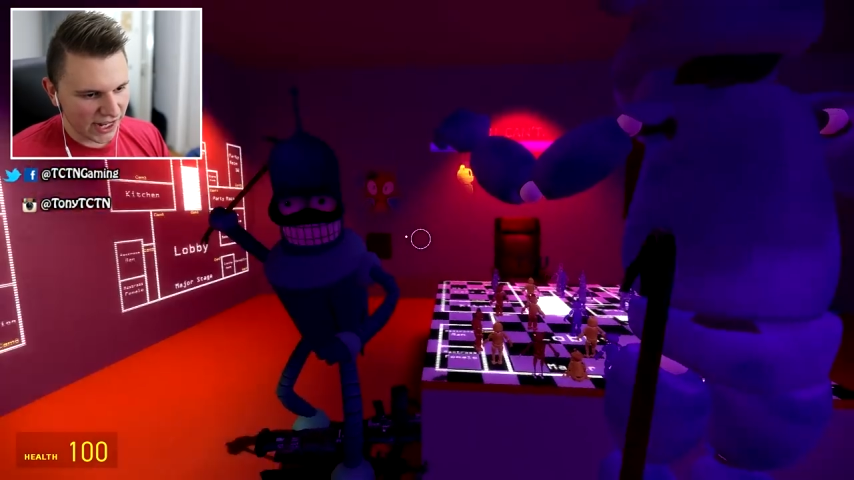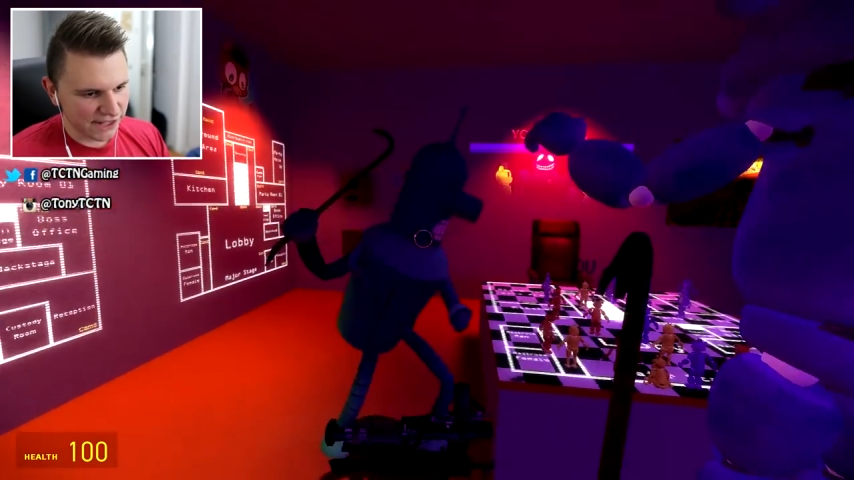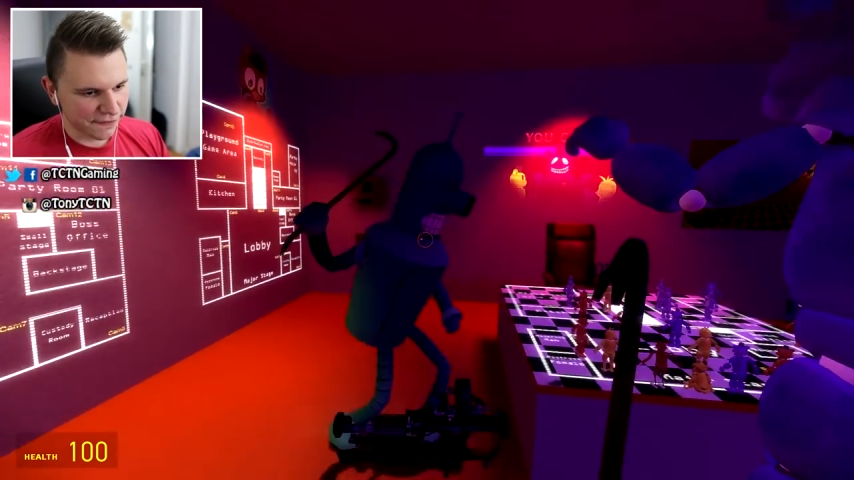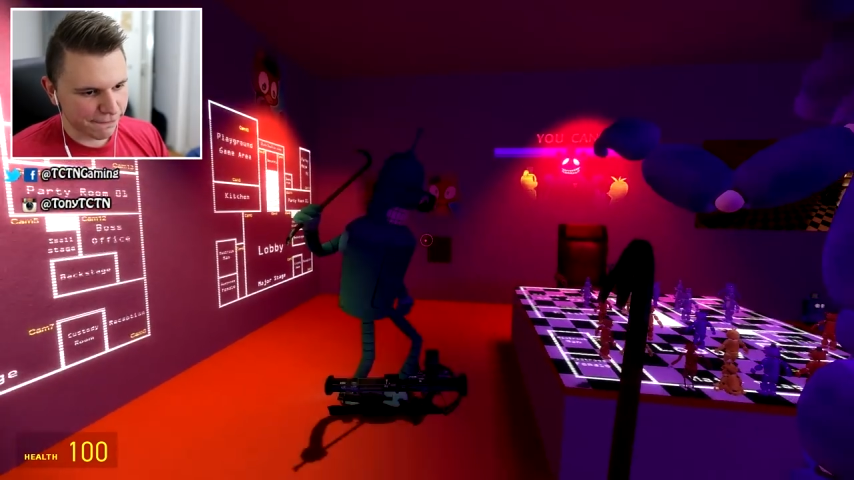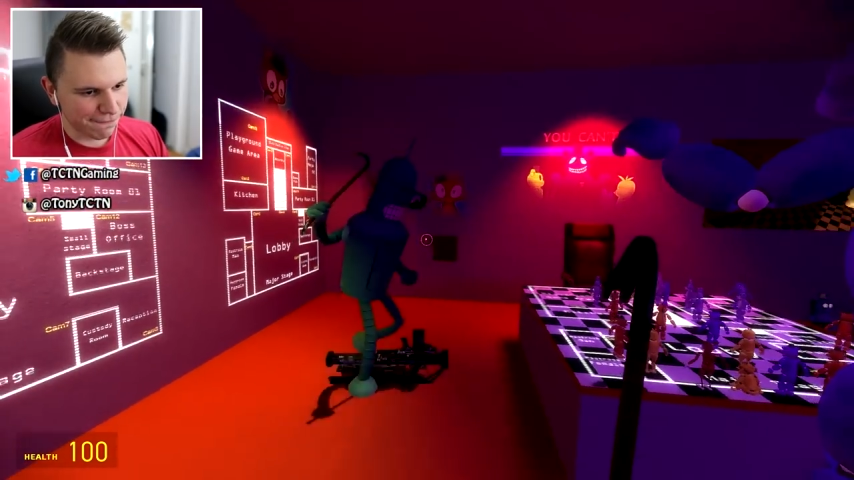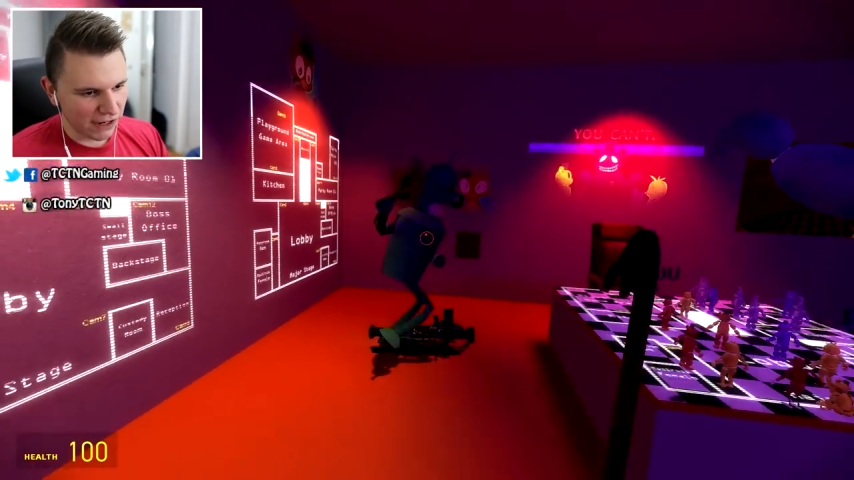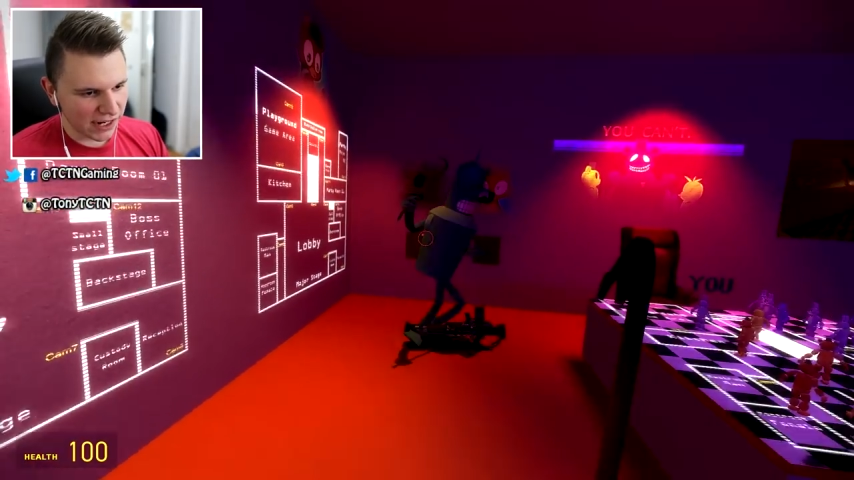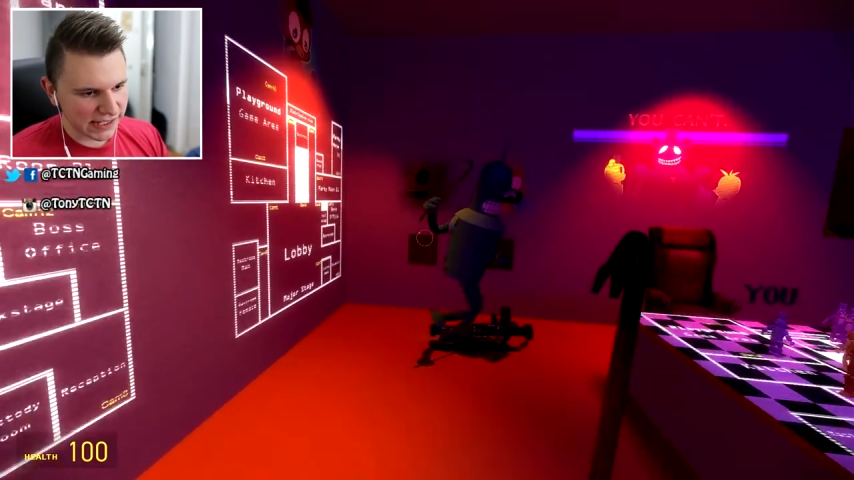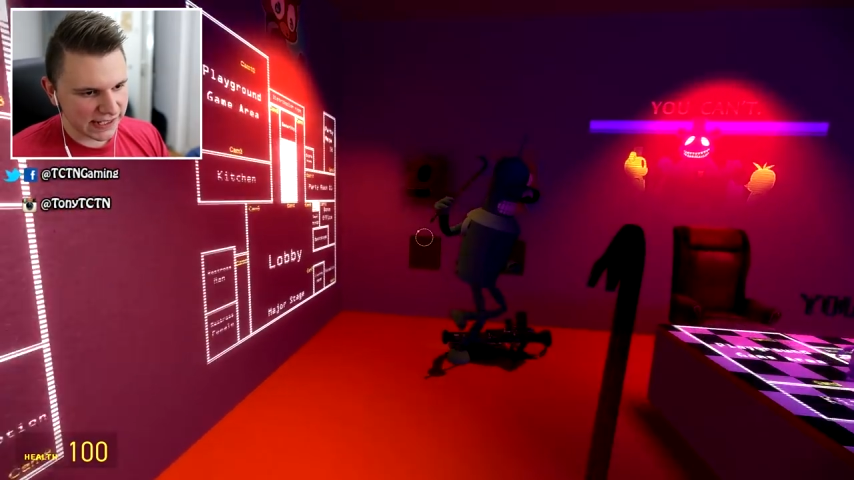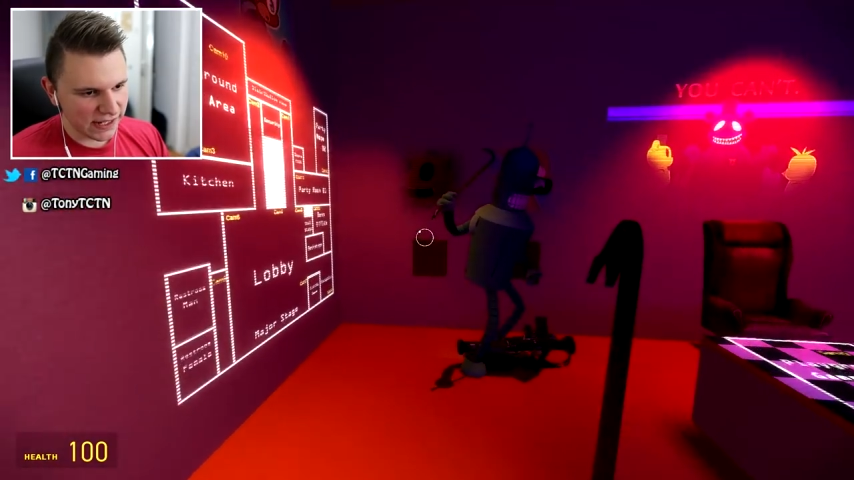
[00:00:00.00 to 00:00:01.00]
As for
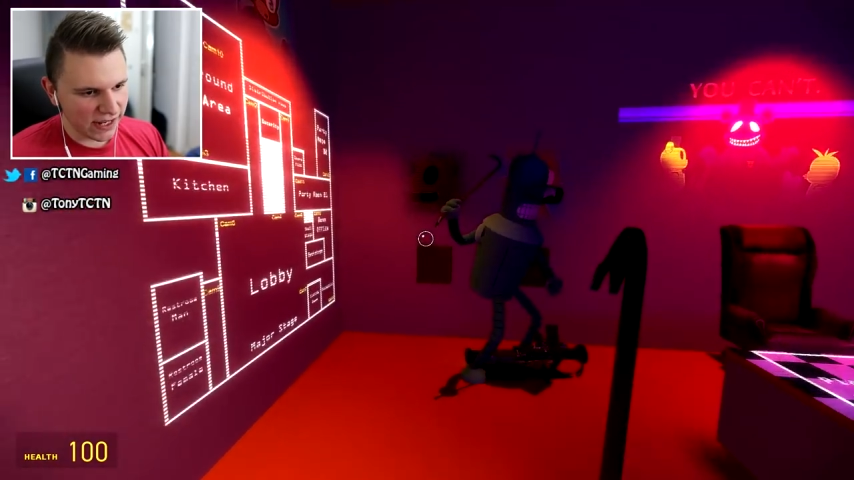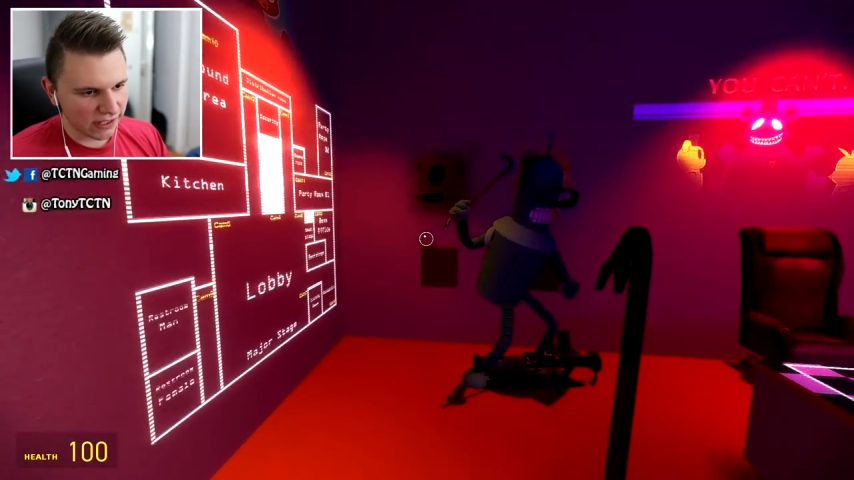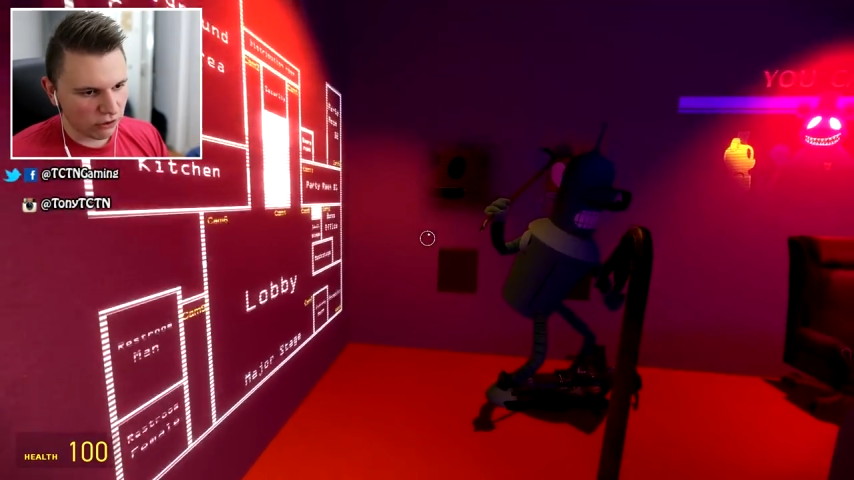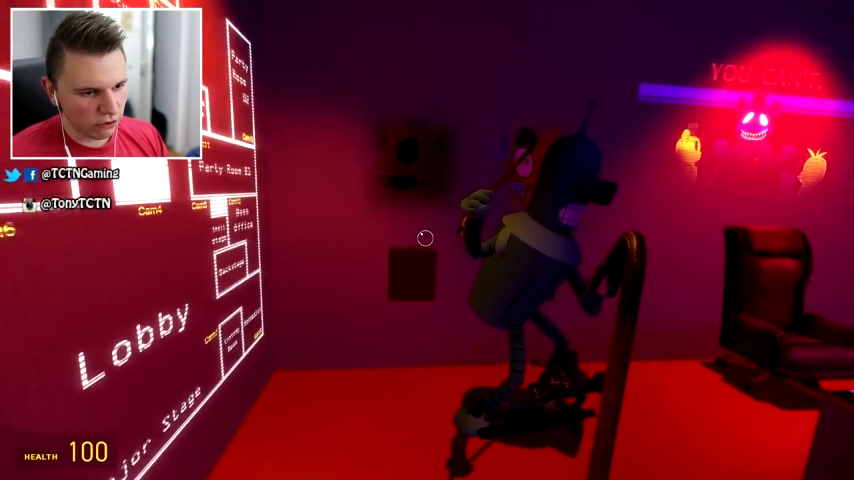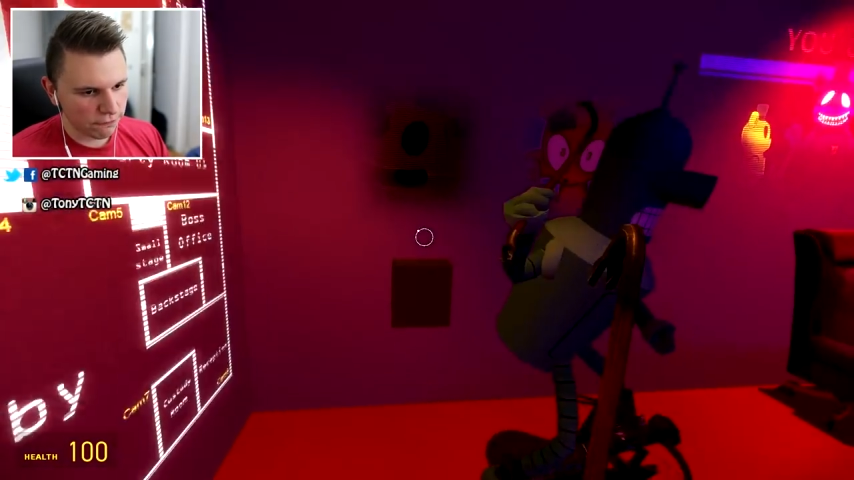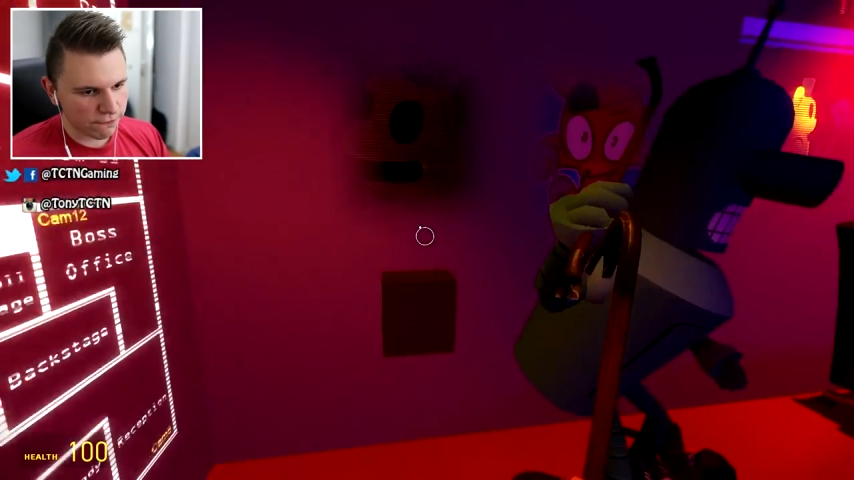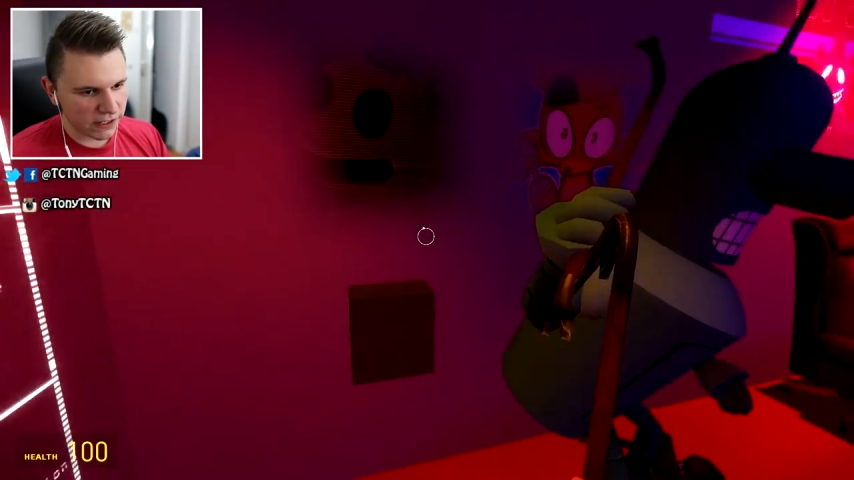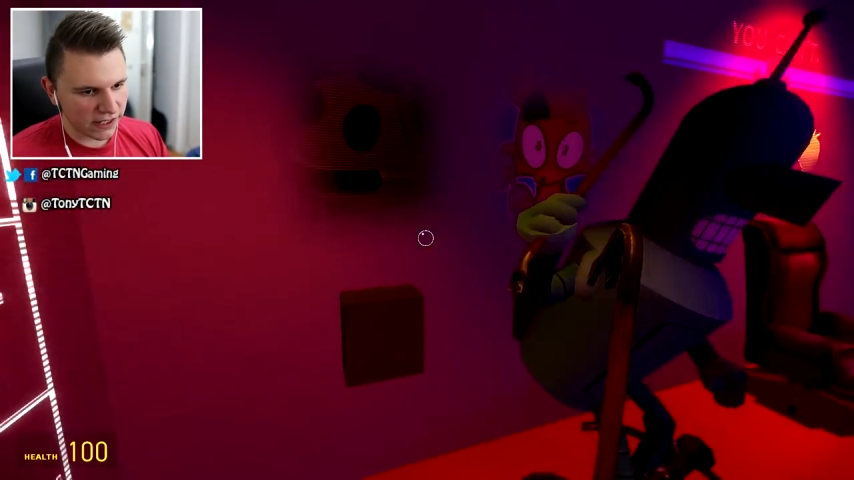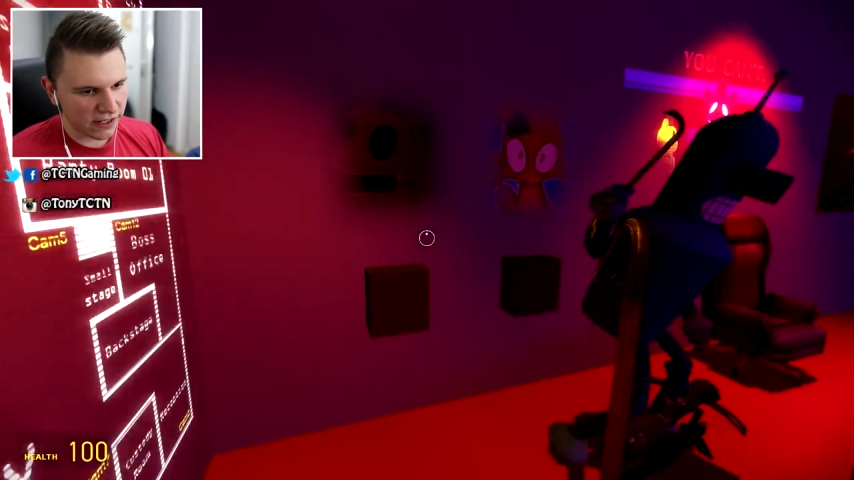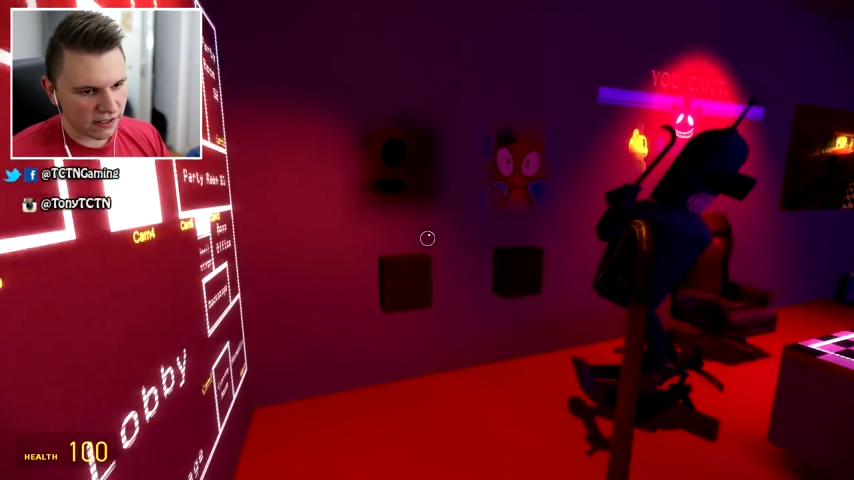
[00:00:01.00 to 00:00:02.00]
Foxy and Golden Freddy,